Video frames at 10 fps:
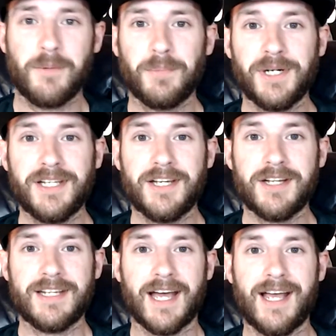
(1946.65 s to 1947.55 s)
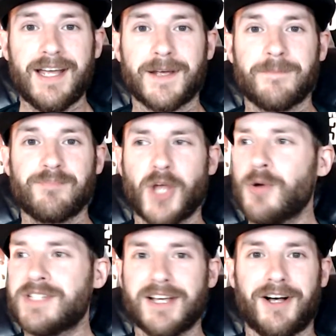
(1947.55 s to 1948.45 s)
Pretty good guy.
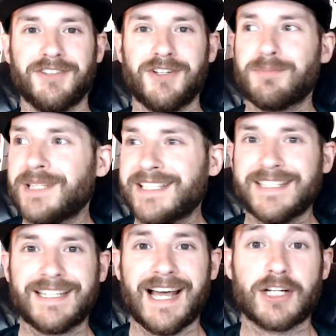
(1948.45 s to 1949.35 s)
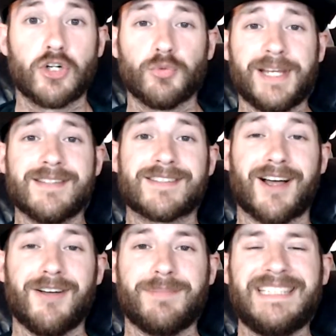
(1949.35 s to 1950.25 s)
Jose Aldo, pretty good guy. Korean
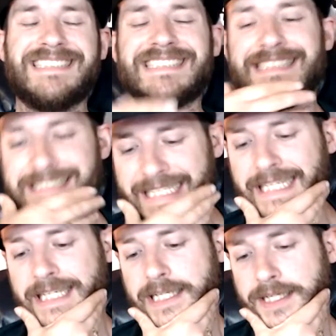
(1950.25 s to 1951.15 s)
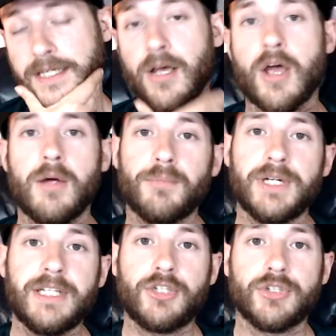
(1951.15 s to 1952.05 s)
Zombie,
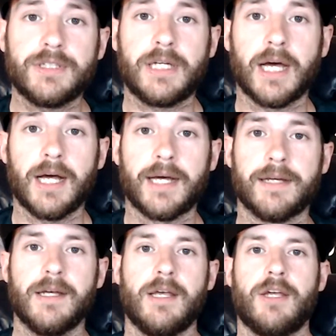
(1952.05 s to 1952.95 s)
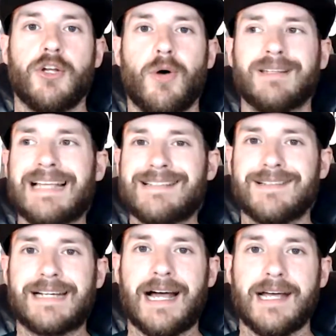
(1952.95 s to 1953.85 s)
pretty good guy. A
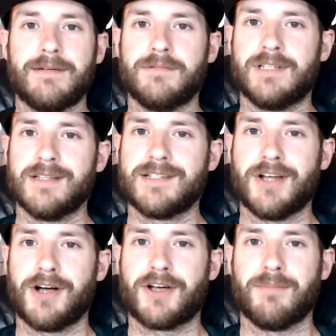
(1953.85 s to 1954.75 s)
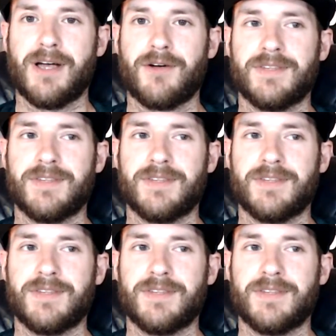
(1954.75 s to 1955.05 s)
lesser guy doesn't knock him out.